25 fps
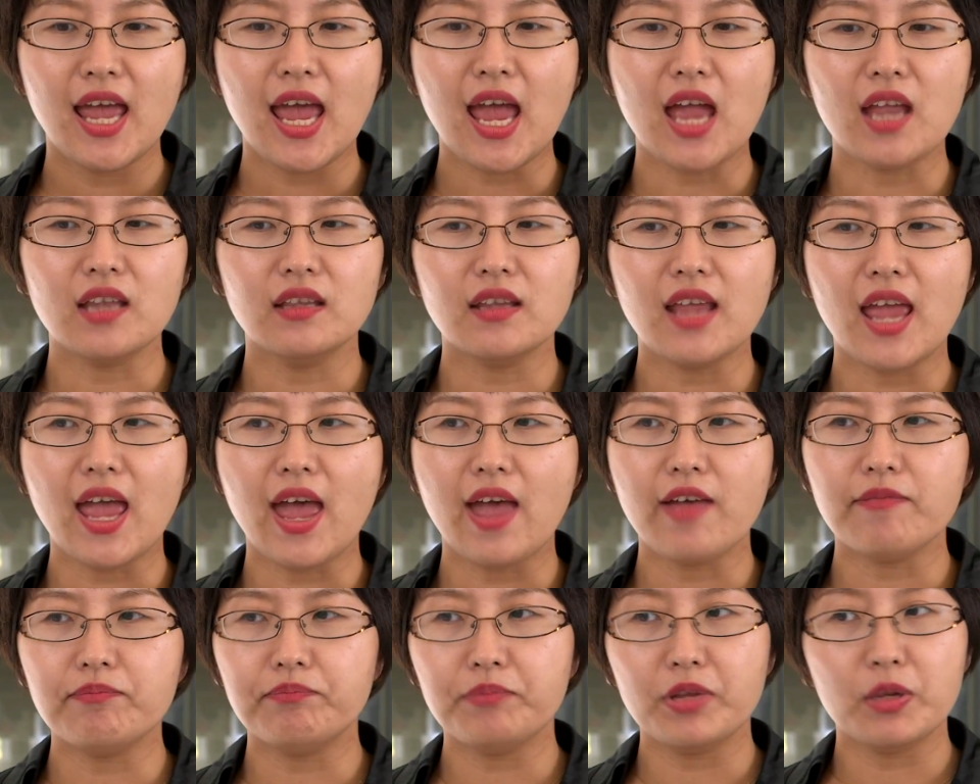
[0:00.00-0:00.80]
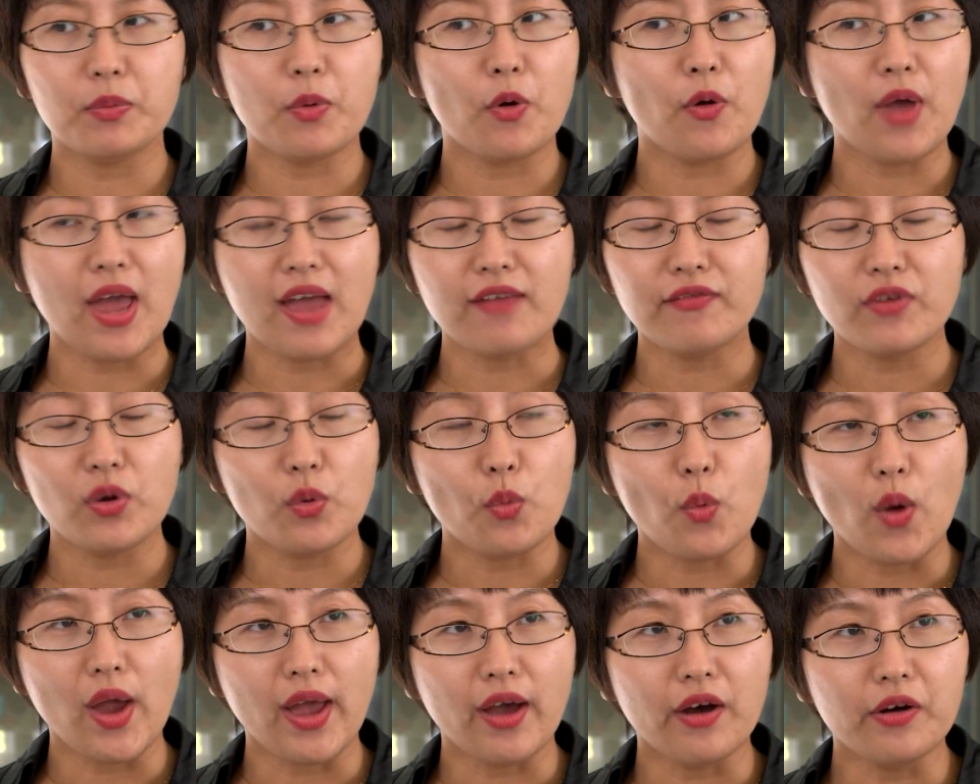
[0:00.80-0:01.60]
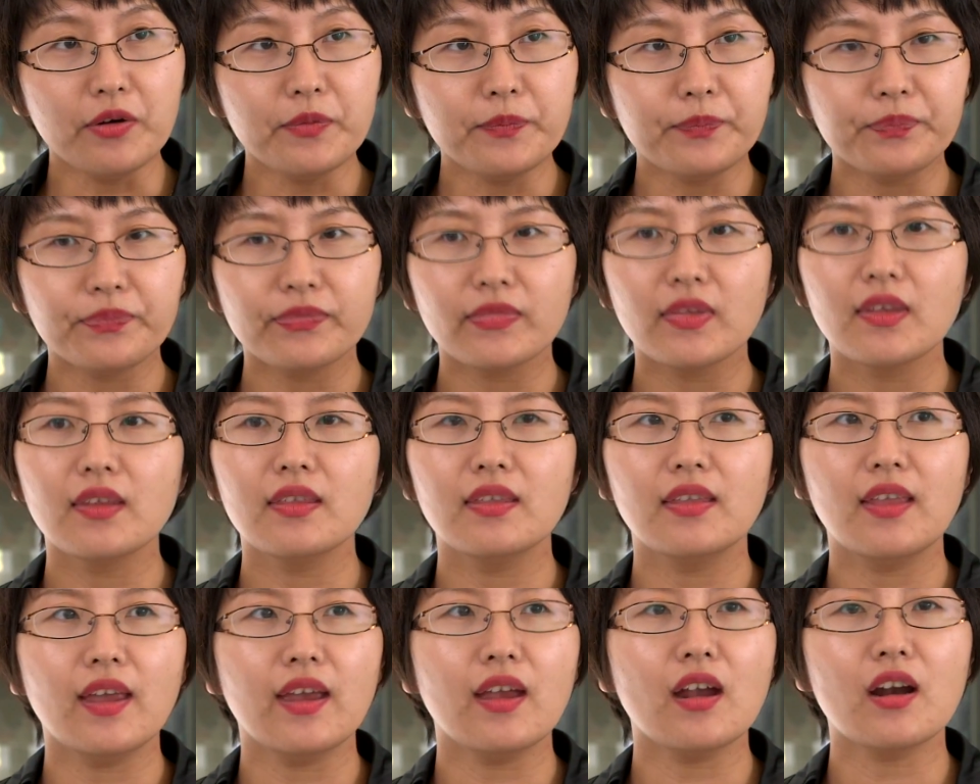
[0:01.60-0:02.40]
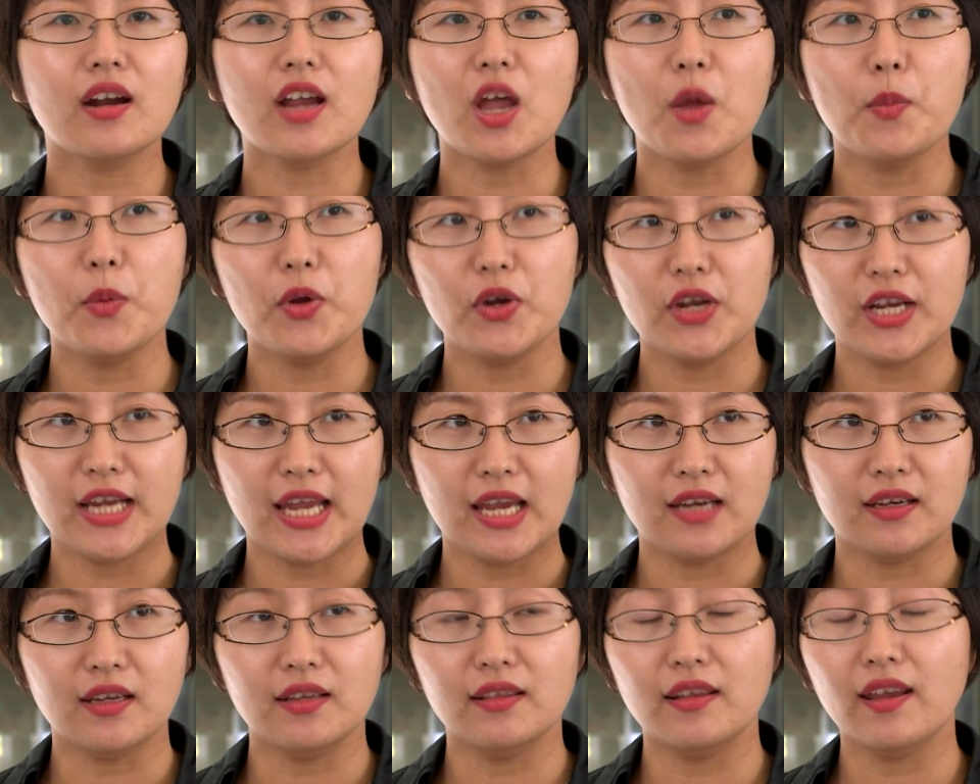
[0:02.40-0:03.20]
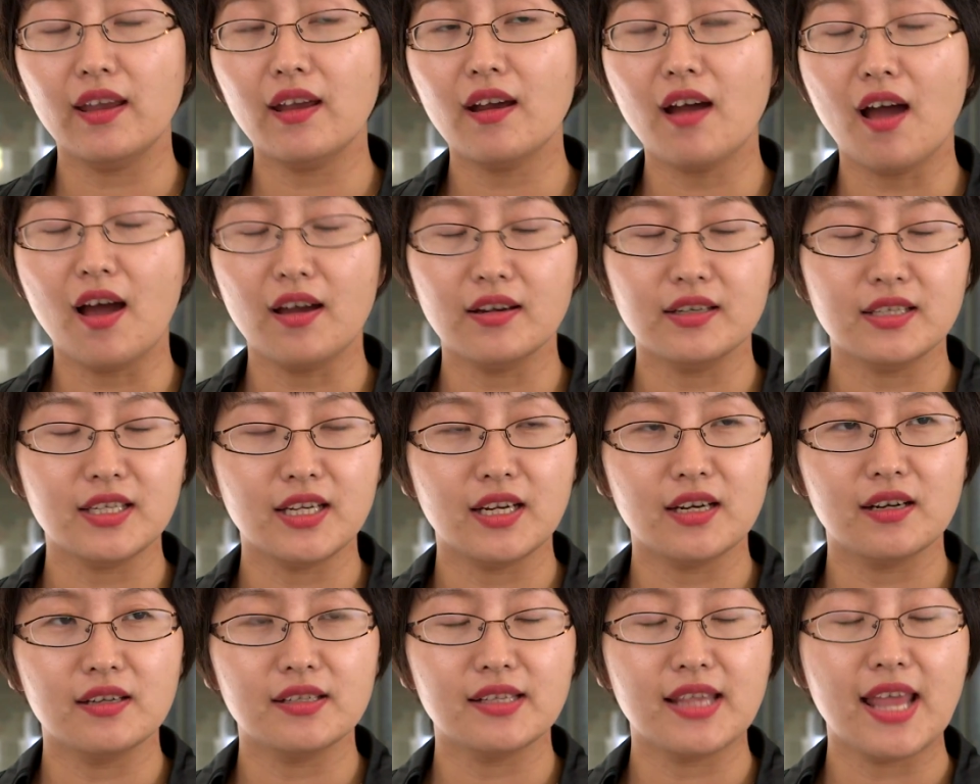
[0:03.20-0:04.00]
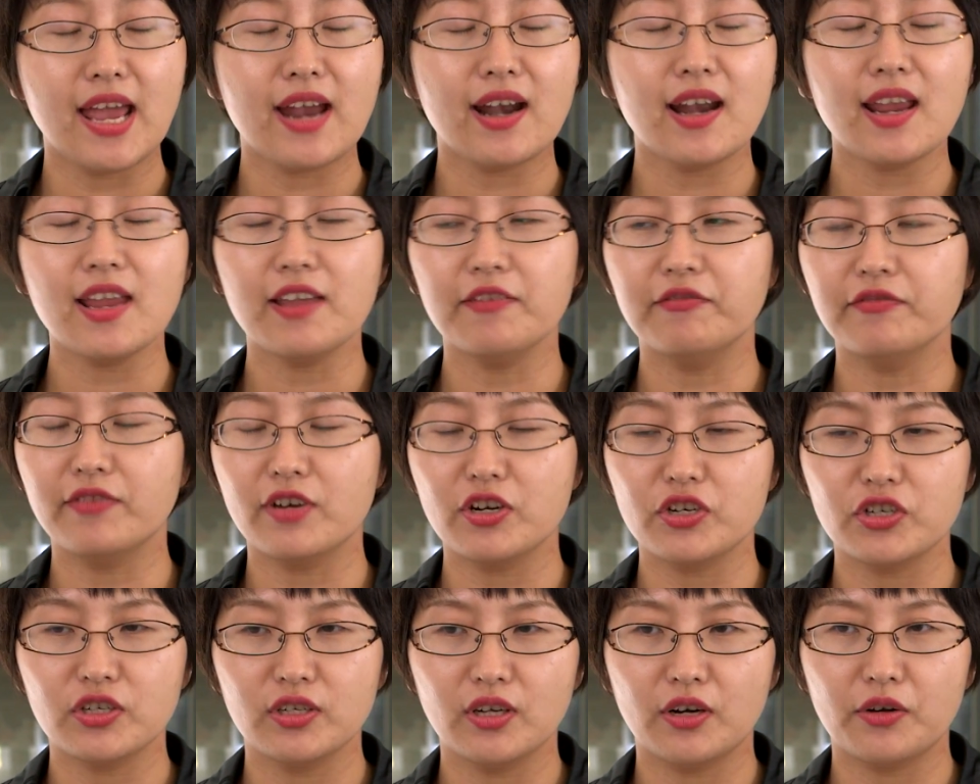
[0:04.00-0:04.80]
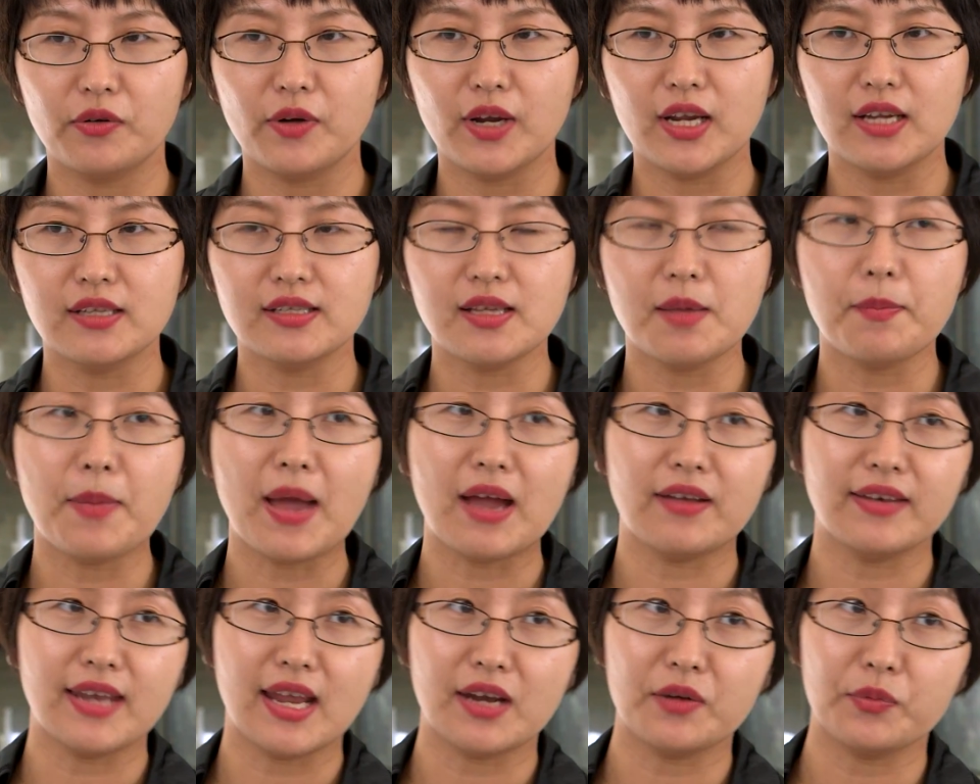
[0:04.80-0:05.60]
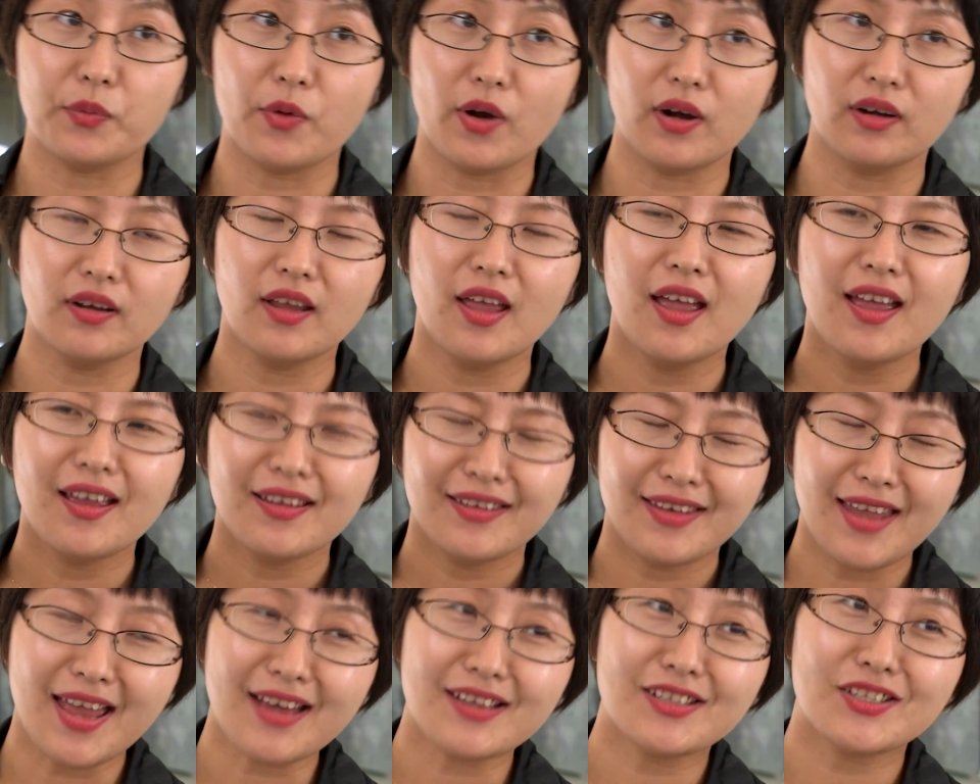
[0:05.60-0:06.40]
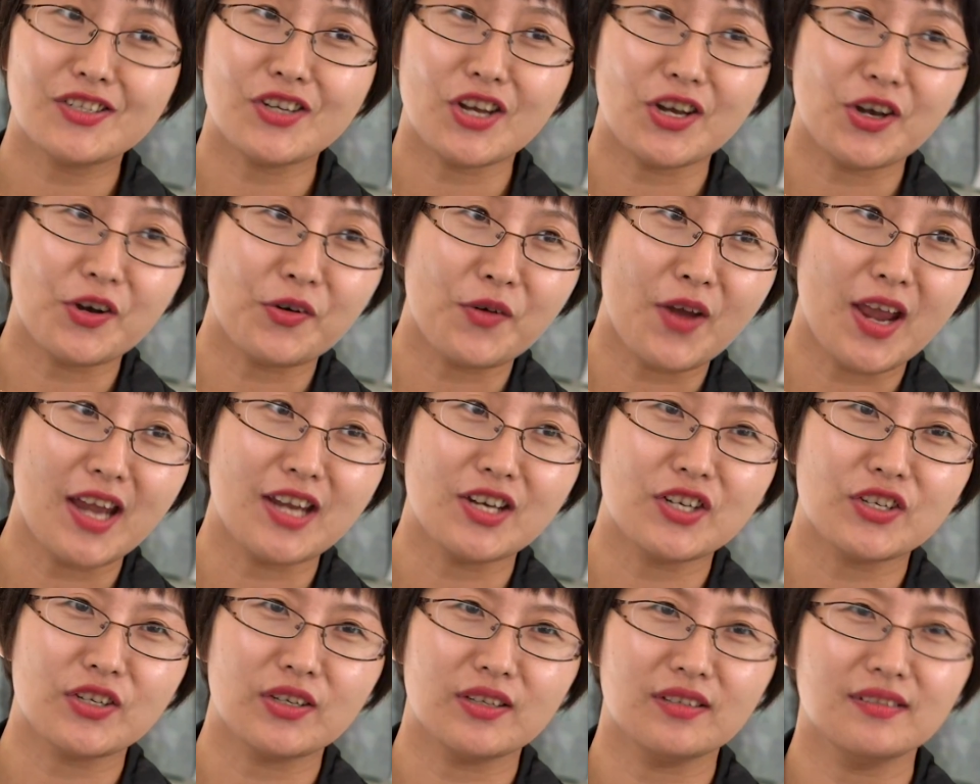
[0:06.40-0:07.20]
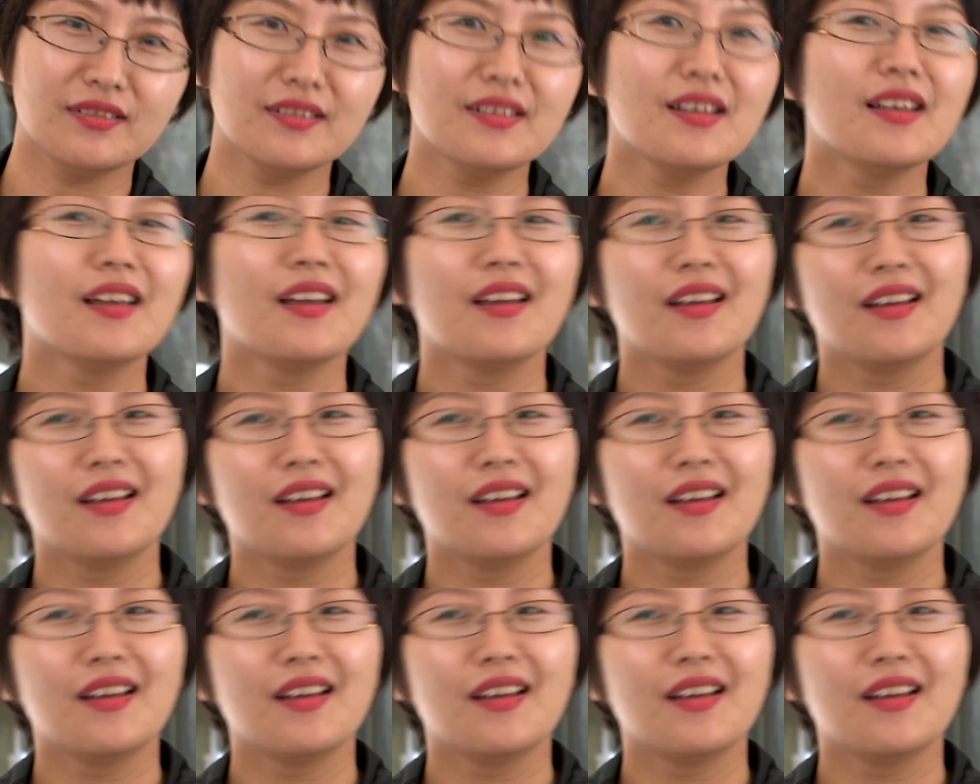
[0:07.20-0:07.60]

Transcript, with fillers: and uh, people everywhere they are communicating their ideas, their visionaries about network, next generation